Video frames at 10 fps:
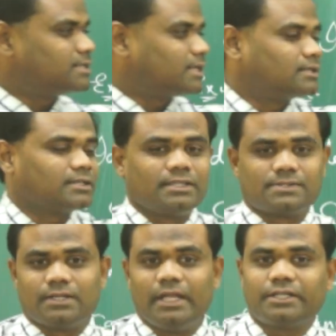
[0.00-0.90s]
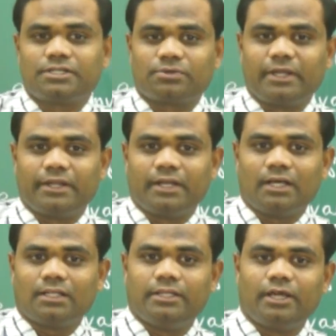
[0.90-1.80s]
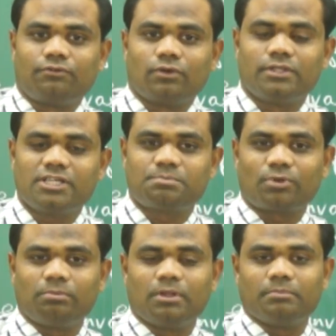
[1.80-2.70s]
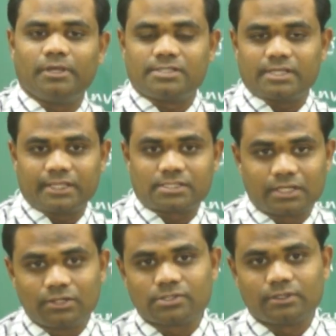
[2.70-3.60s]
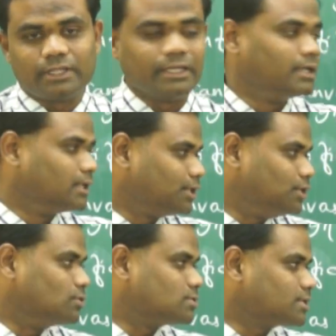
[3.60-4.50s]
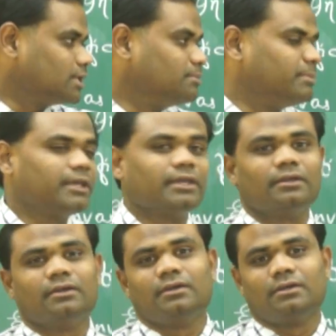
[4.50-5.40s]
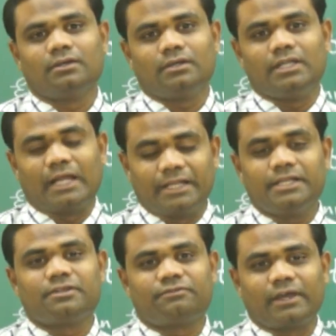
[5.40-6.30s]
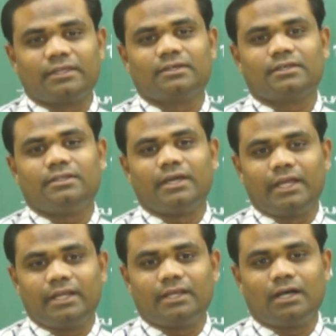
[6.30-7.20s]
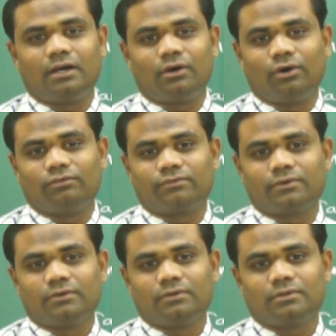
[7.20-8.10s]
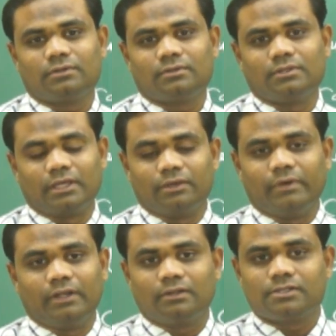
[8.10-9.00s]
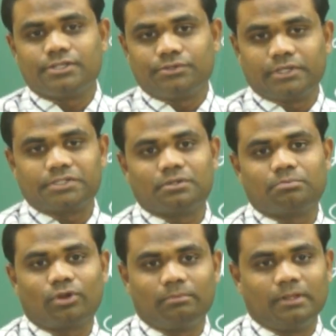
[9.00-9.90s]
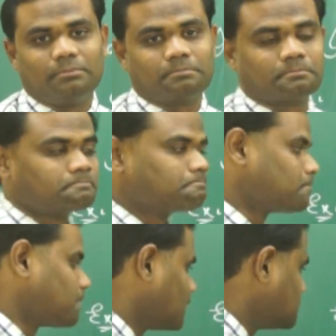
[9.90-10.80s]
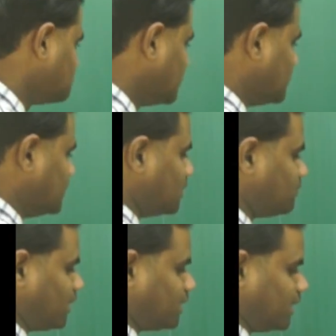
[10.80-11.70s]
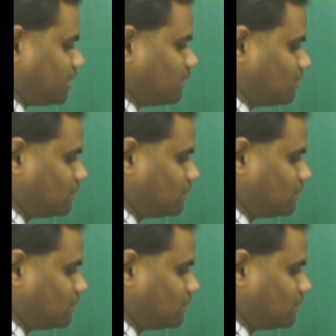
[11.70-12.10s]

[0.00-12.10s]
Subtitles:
a tent is related to area. Therefore, this problem is exclusively used in identifying the area of the given situational problem. Similarly, if I take,